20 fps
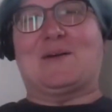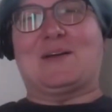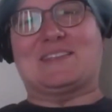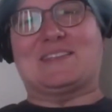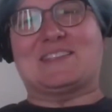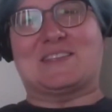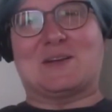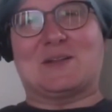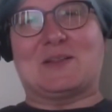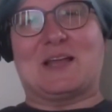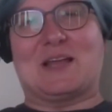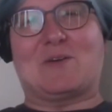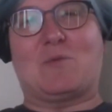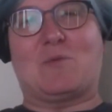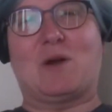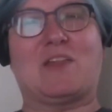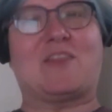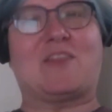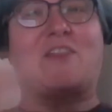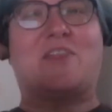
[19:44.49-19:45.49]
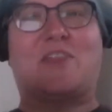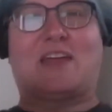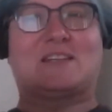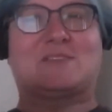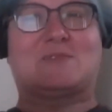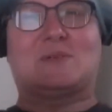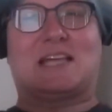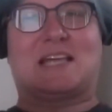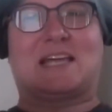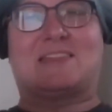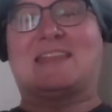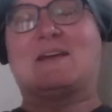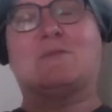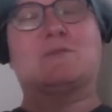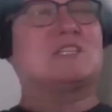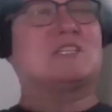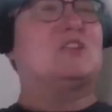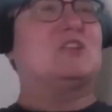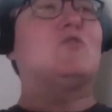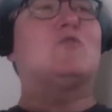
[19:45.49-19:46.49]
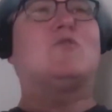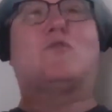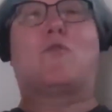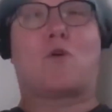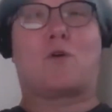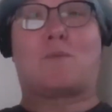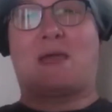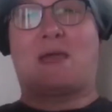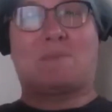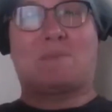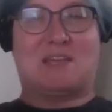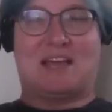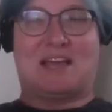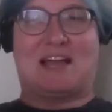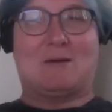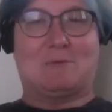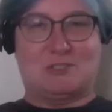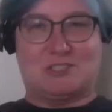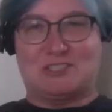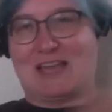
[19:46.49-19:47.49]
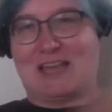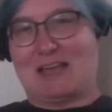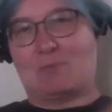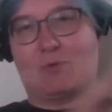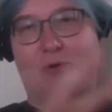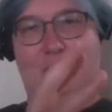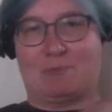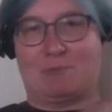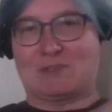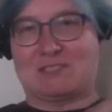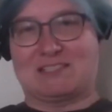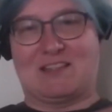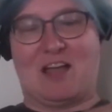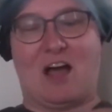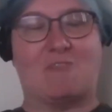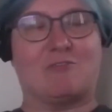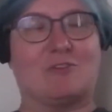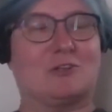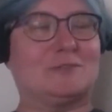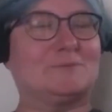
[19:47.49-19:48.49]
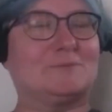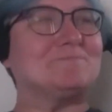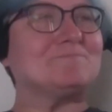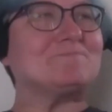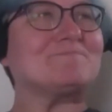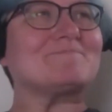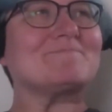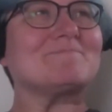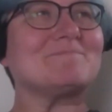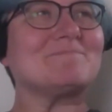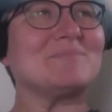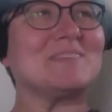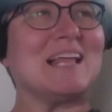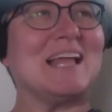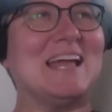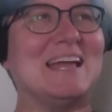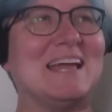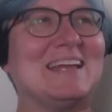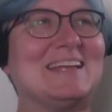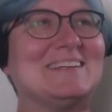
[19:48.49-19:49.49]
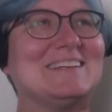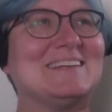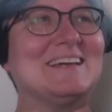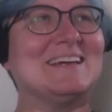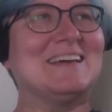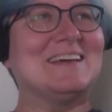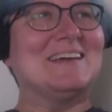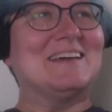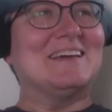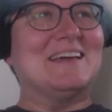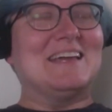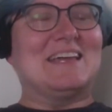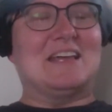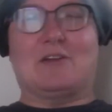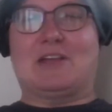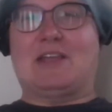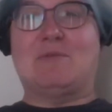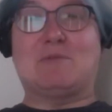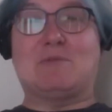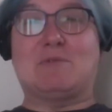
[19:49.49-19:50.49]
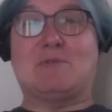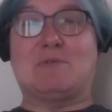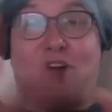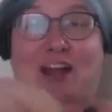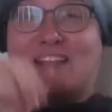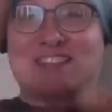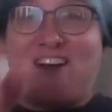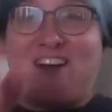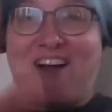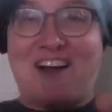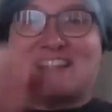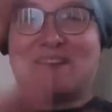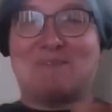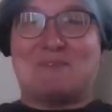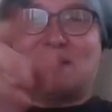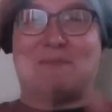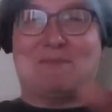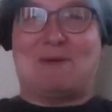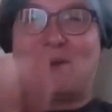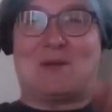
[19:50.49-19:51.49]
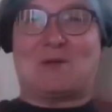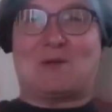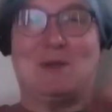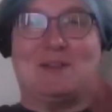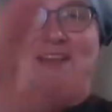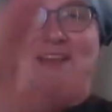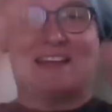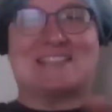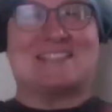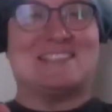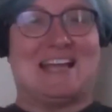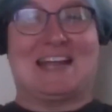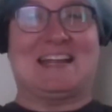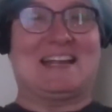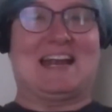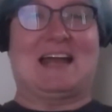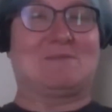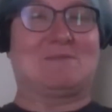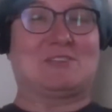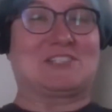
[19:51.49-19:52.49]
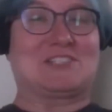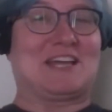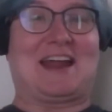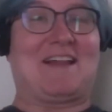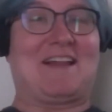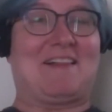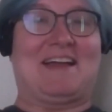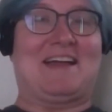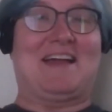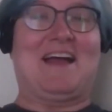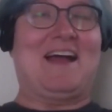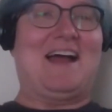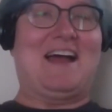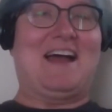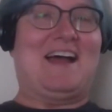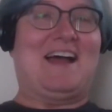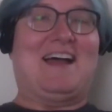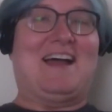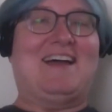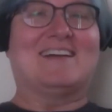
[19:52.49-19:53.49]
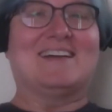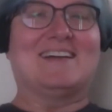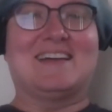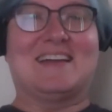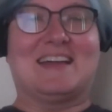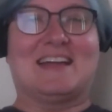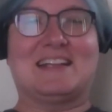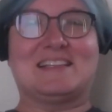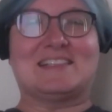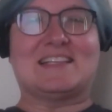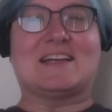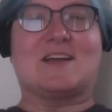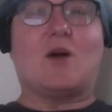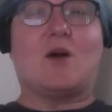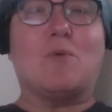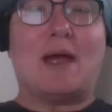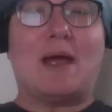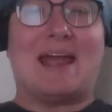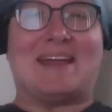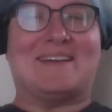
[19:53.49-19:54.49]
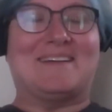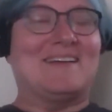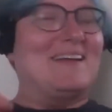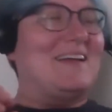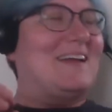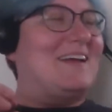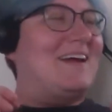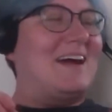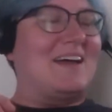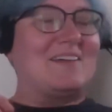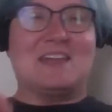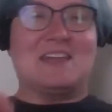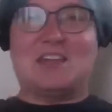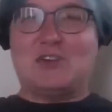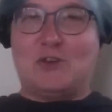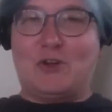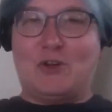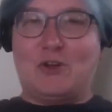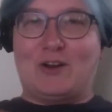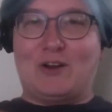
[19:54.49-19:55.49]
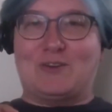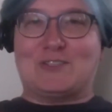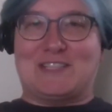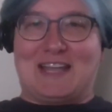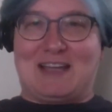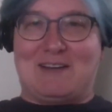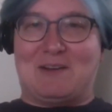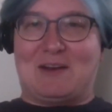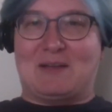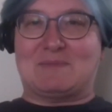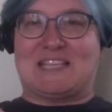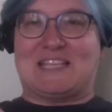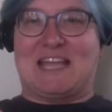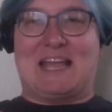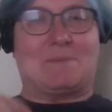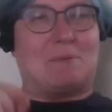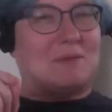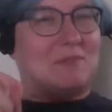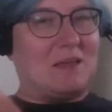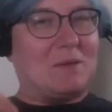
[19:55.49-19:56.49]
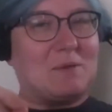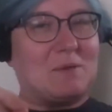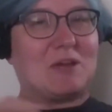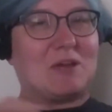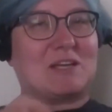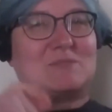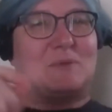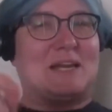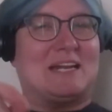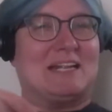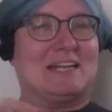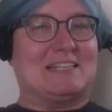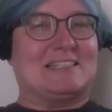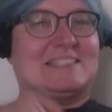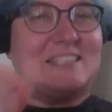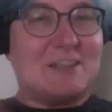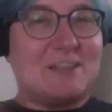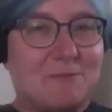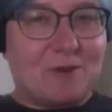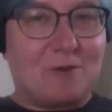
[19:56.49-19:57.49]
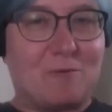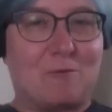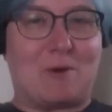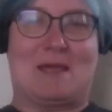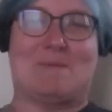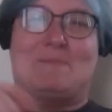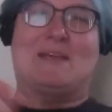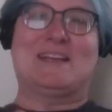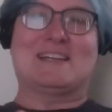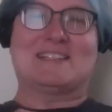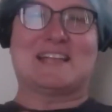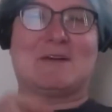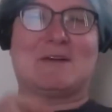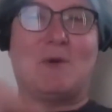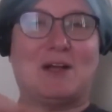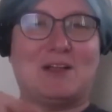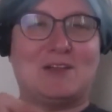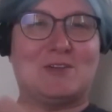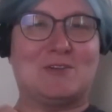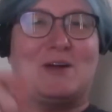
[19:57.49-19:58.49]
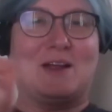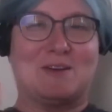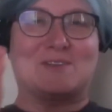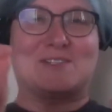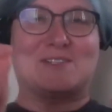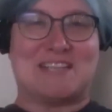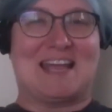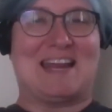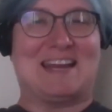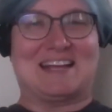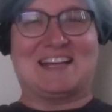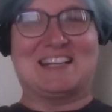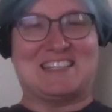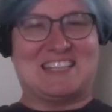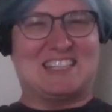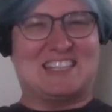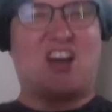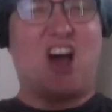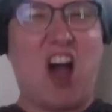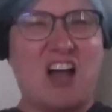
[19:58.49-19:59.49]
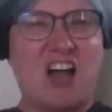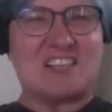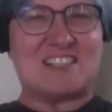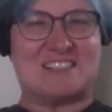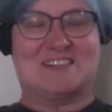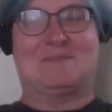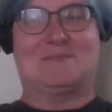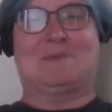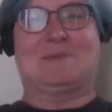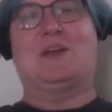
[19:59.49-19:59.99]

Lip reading: And so like one of the things was, I think it was the new Form API, which at that point was novel. And, you know, he was trying to talk at me about it really excited. And I'm just kind of like, ah. And he's like, oh, wait, I think you don't understand what I'm saying, but let me explain it a different way because I want you to understand it because it's awesome.